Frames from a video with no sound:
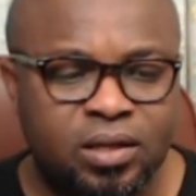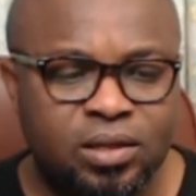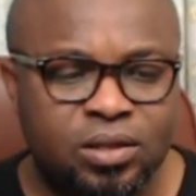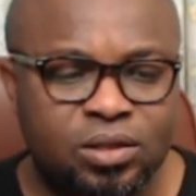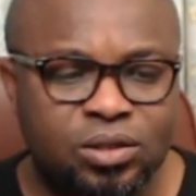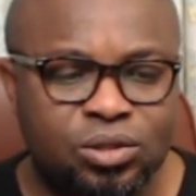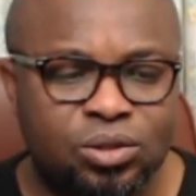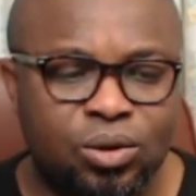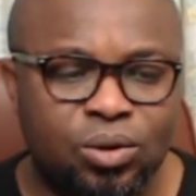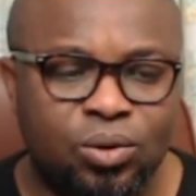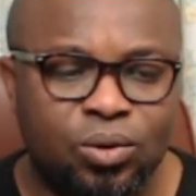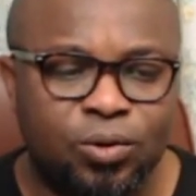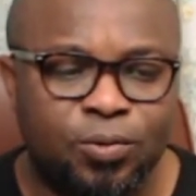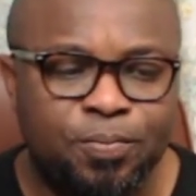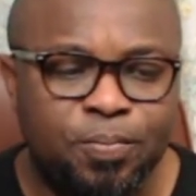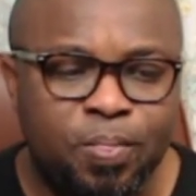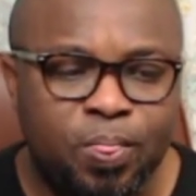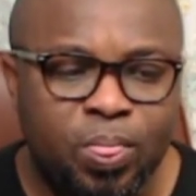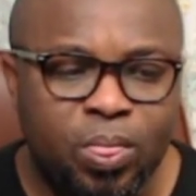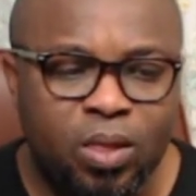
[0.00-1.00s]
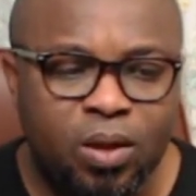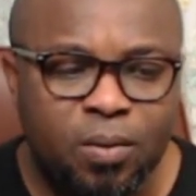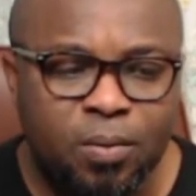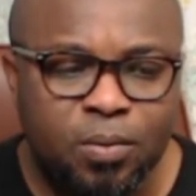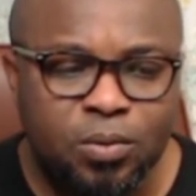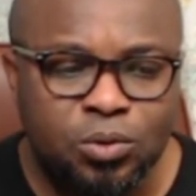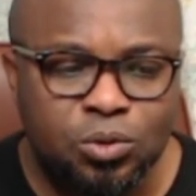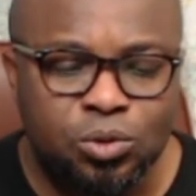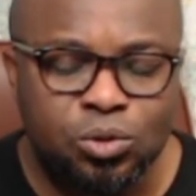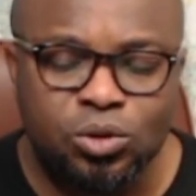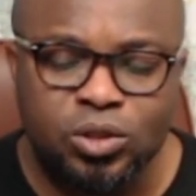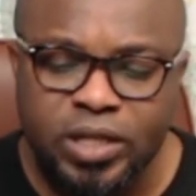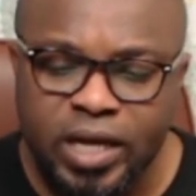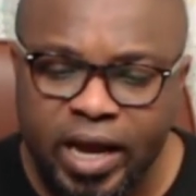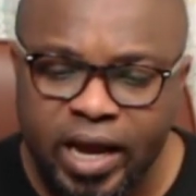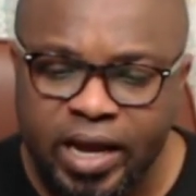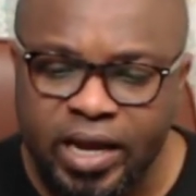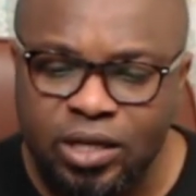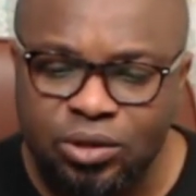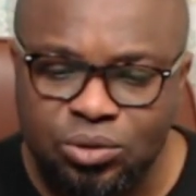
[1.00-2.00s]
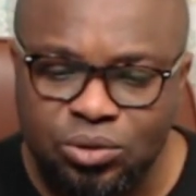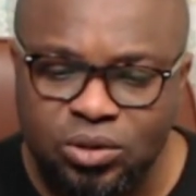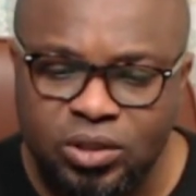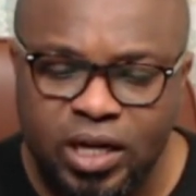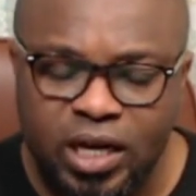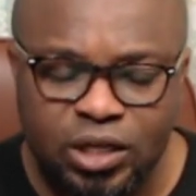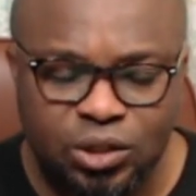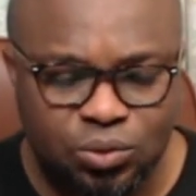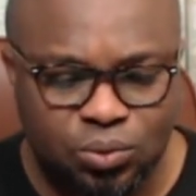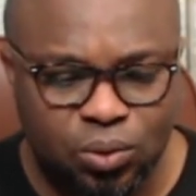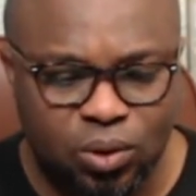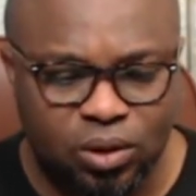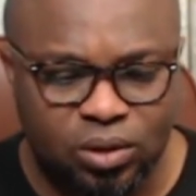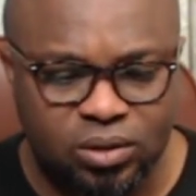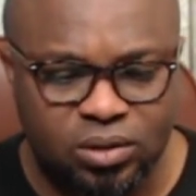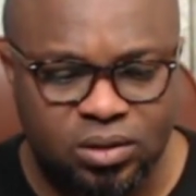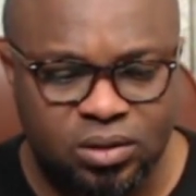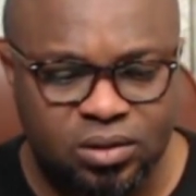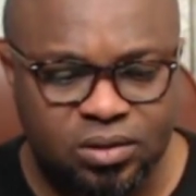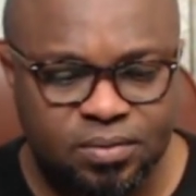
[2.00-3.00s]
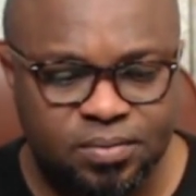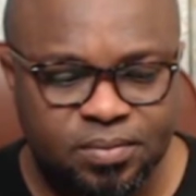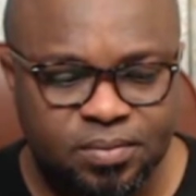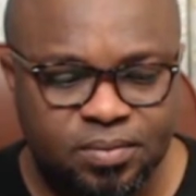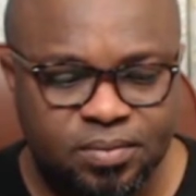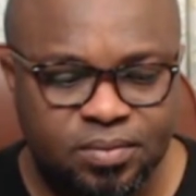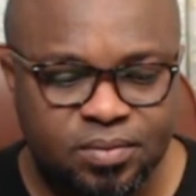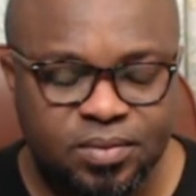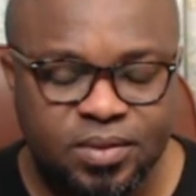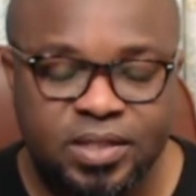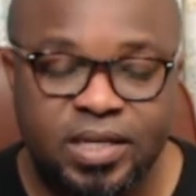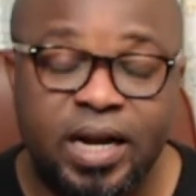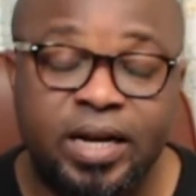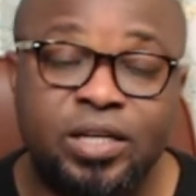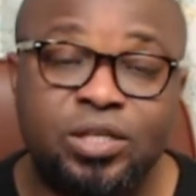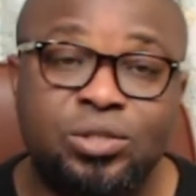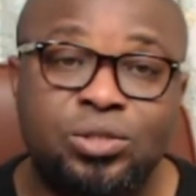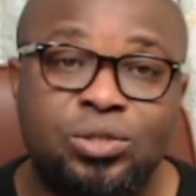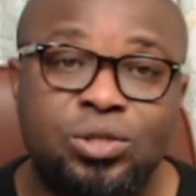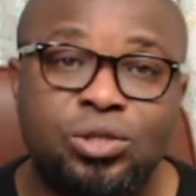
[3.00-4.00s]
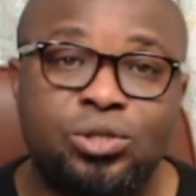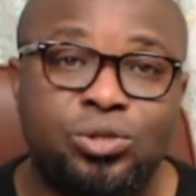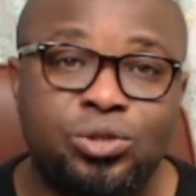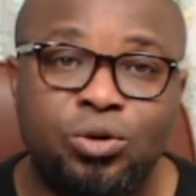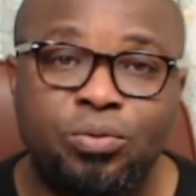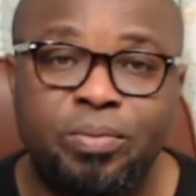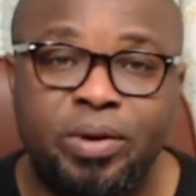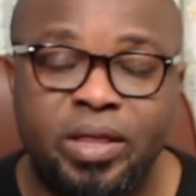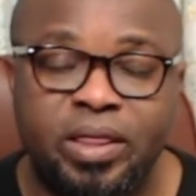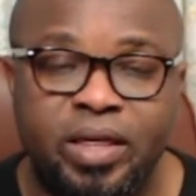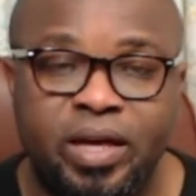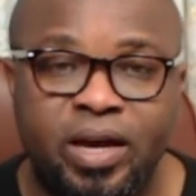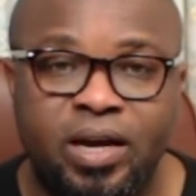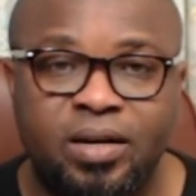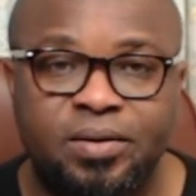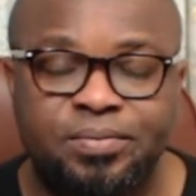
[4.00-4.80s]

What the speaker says: So today, in today's world, there is social media.